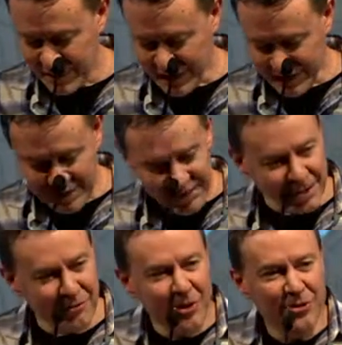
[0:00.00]
And see,
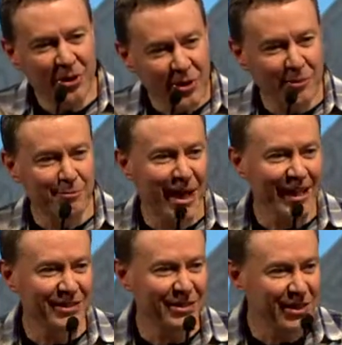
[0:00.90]
if you turn
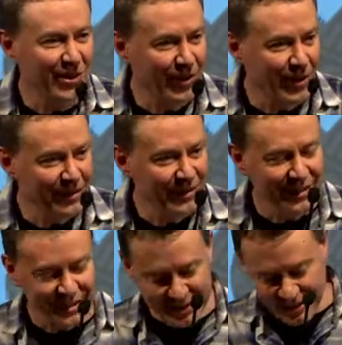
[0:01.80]
back to God,
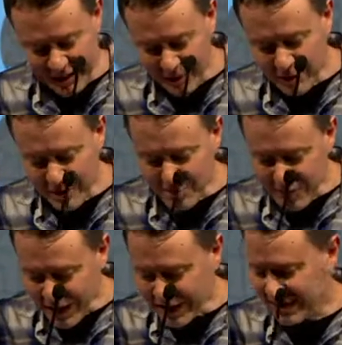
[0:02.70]
He will
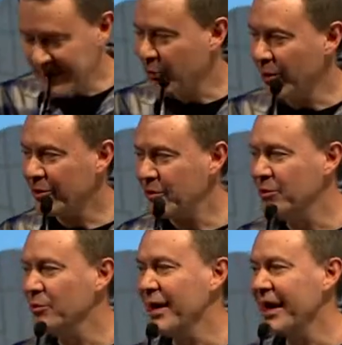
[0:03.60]
immediately welcome
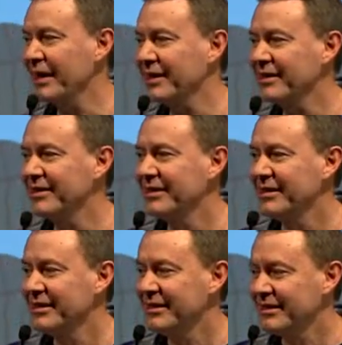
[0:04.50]
you back.
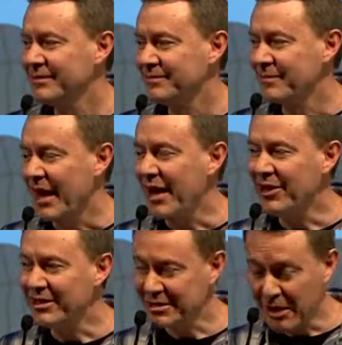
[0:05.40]
I
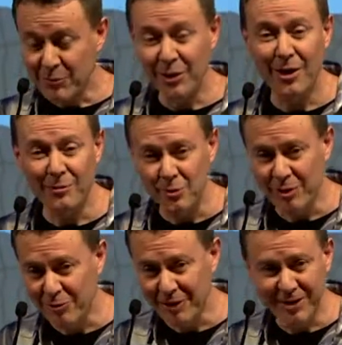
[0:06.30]
think sometimes we
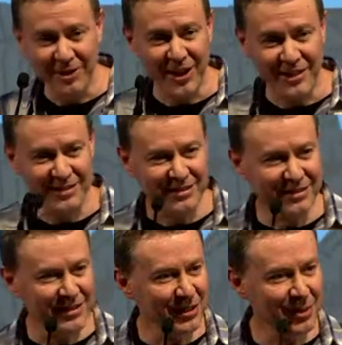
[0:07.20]
feel like,
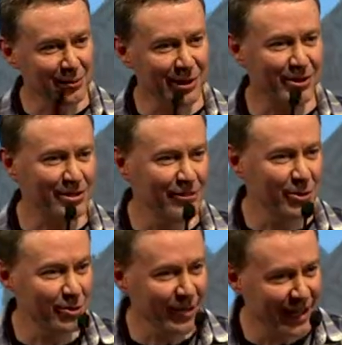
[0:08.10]
you know, because of
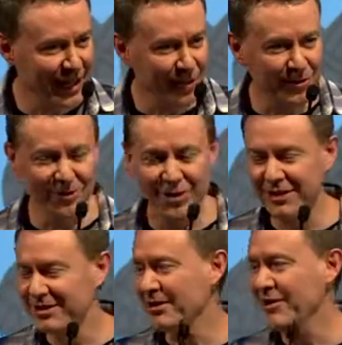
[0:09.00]
who we are or the
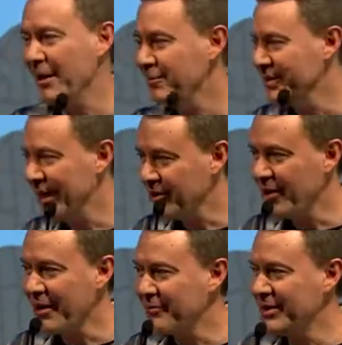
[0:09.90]
things that have happened in our
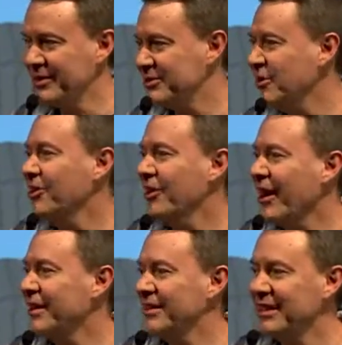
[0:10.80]
life, that it's not
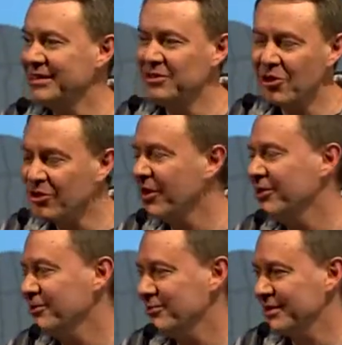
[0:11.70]
like that. He's not
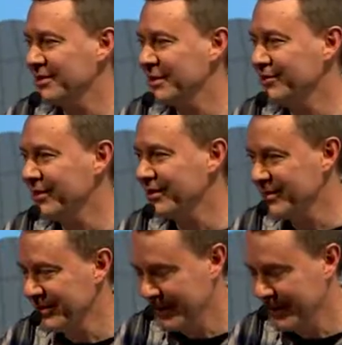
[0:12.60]
going to receive us.